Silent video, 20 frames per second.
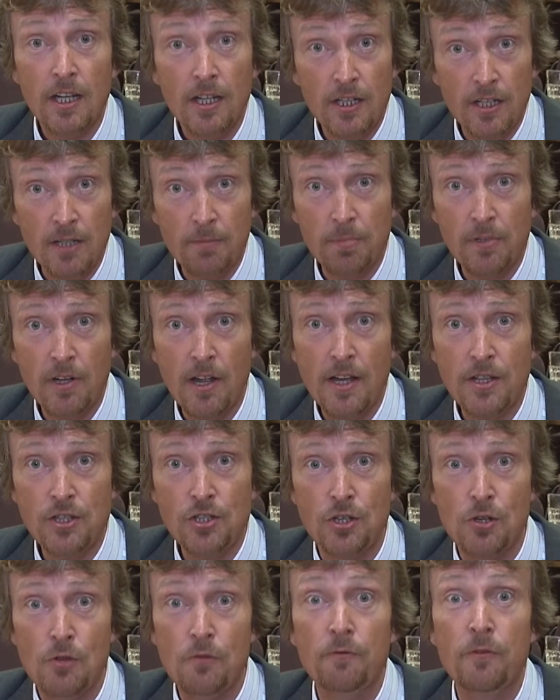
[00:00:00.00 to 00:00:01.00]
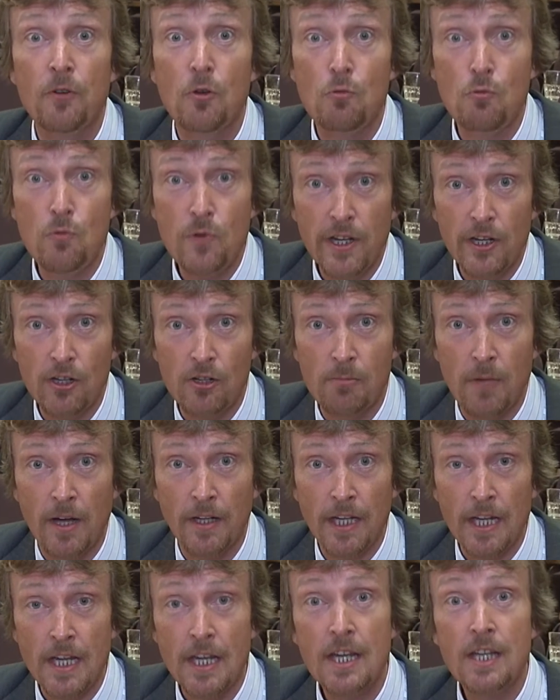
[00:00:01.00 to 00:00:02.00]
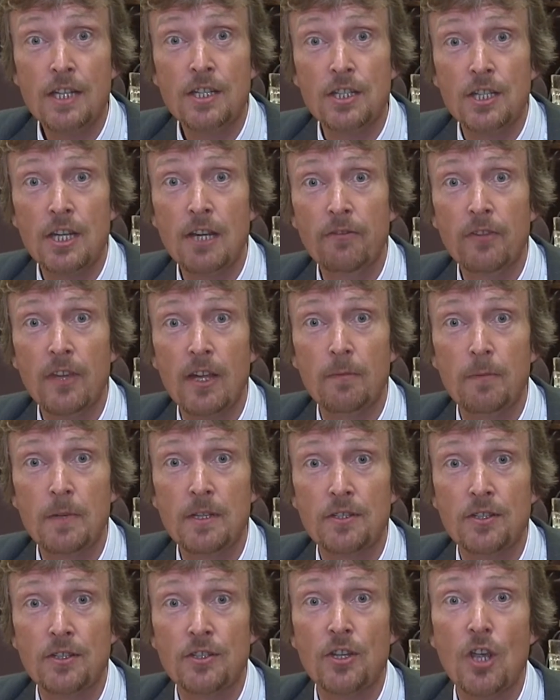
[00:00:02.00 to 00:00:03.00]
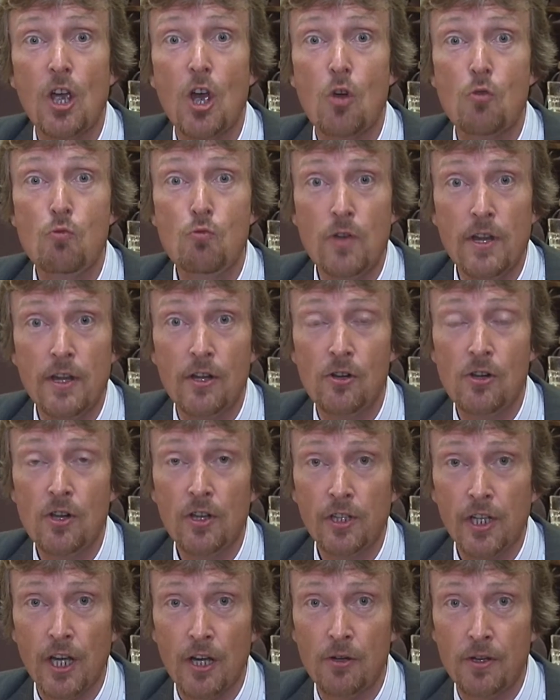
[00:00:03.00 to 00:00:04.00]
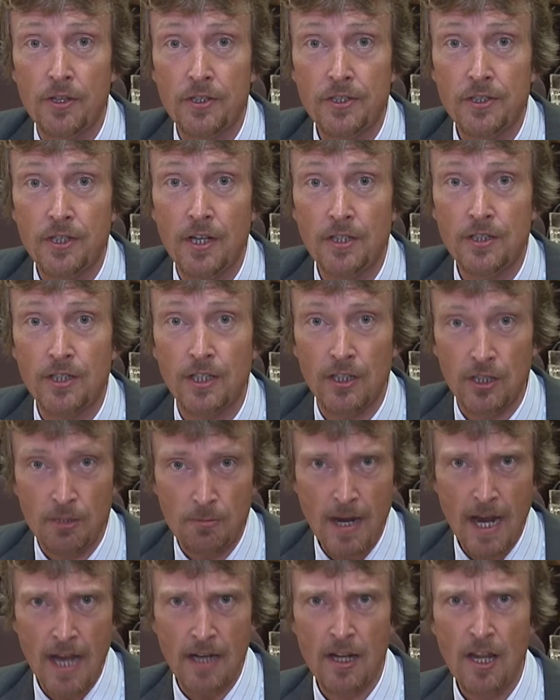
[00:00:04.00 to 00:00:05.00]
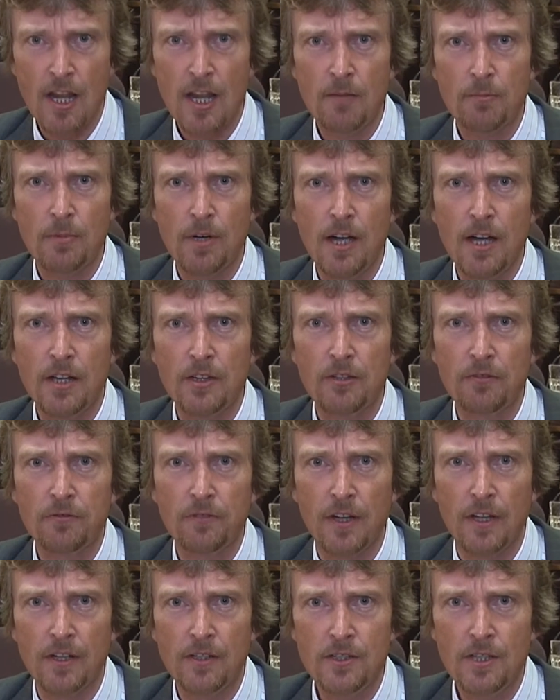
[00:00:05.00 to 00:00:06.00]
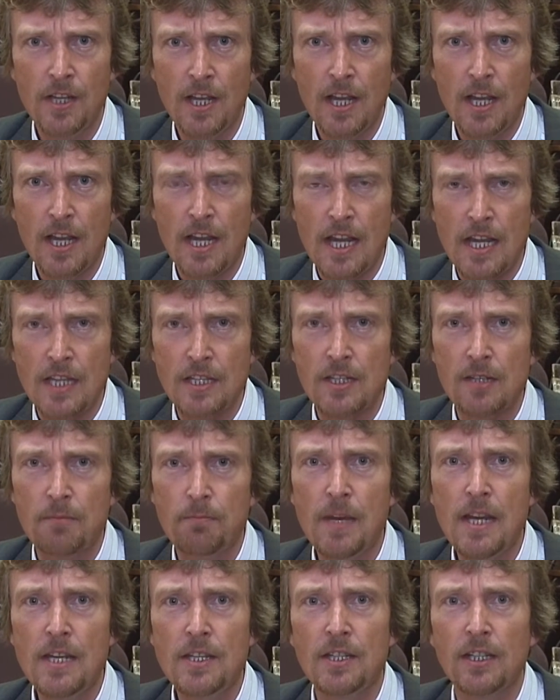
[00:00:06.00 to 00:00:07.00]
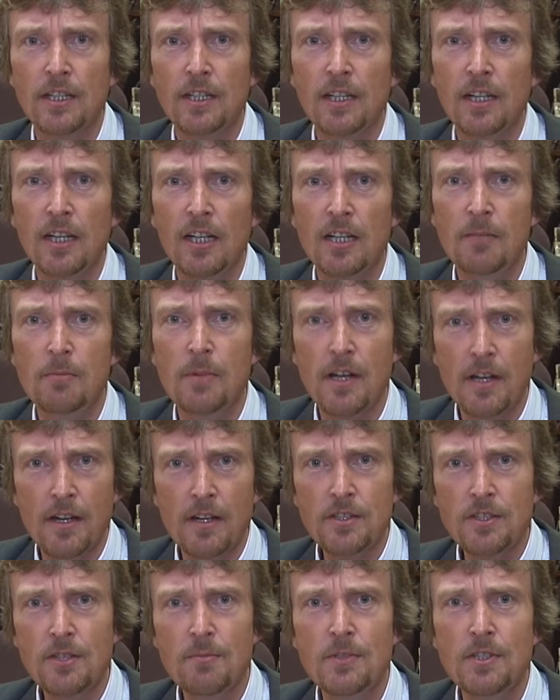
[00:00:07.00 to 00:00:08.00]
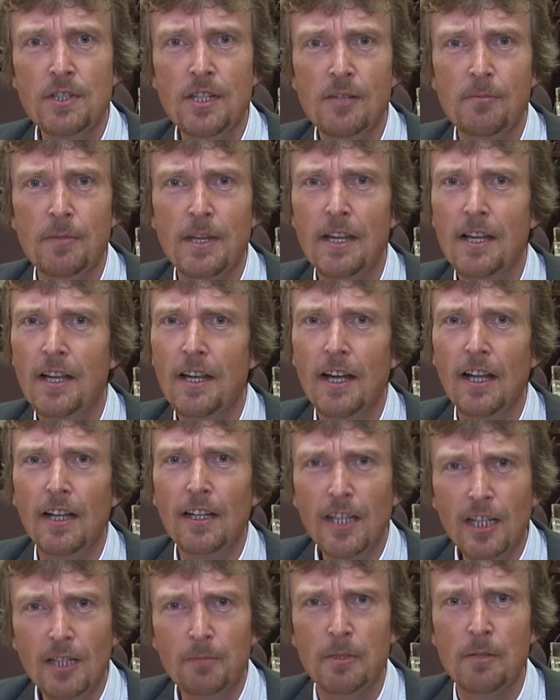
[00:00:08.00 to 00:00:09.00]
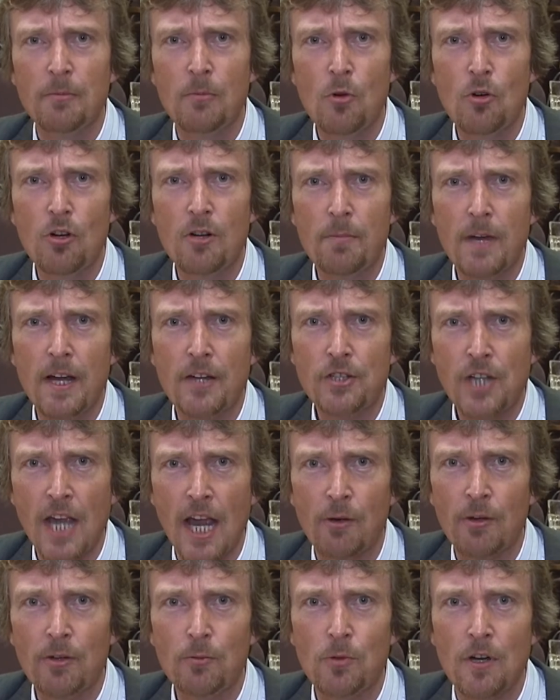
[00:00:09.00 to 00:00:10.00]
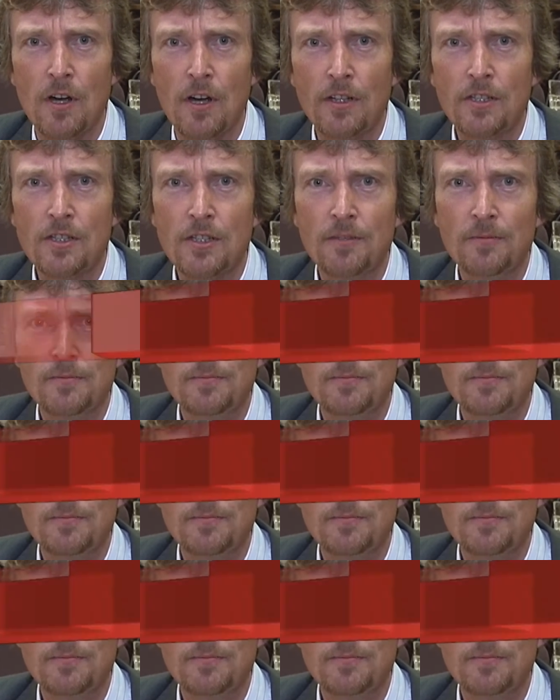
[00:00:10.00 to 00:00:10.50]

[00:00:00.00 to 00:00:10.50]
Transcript: can apply to for real money to give their business a real go at starting it. The man behind the fund is Peter Cullum. I asked him to tell me a little bit more about how it worked.